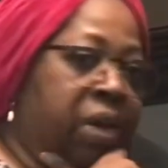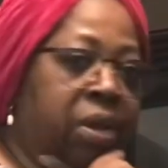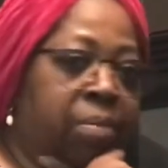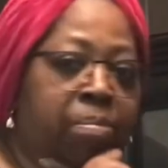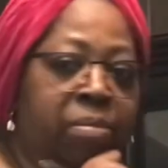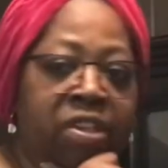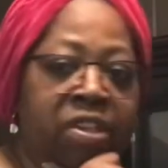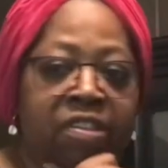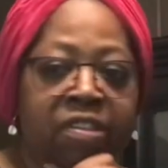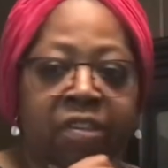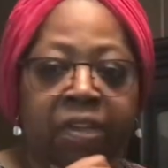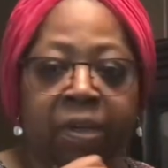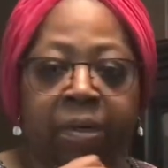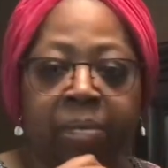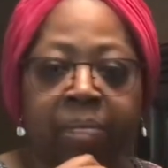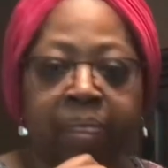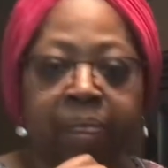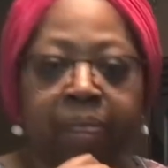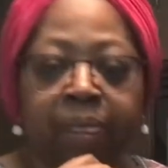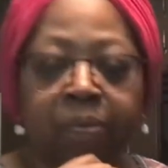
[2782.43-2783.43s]
I missing?
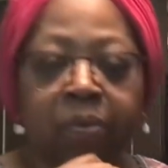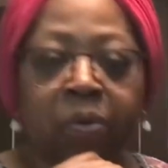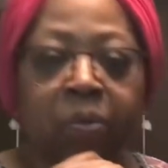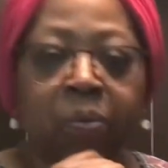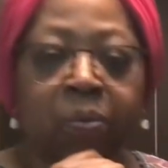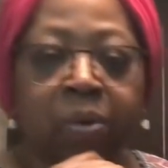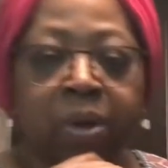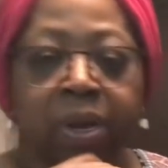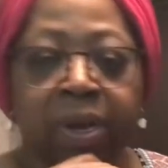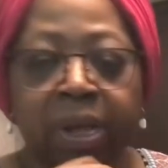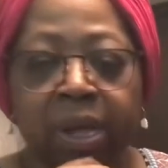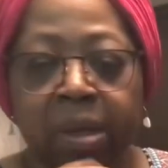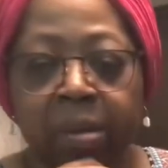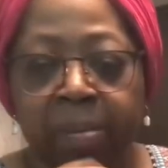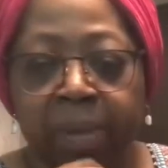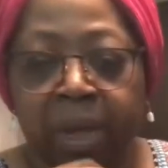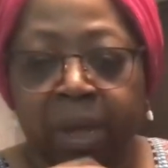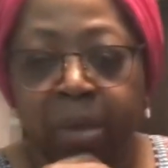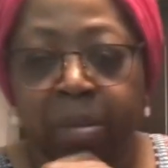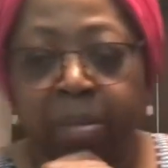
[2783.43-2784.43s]
What
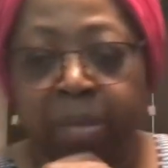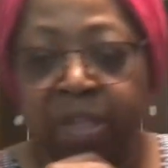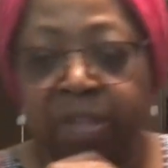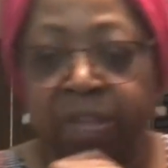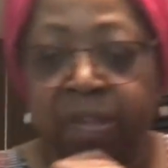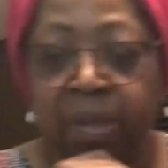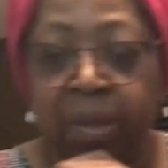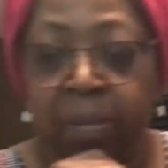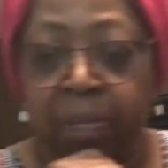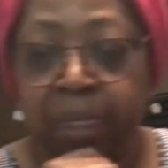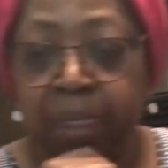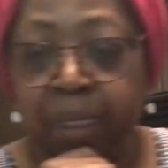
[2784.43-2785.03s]
am I missing?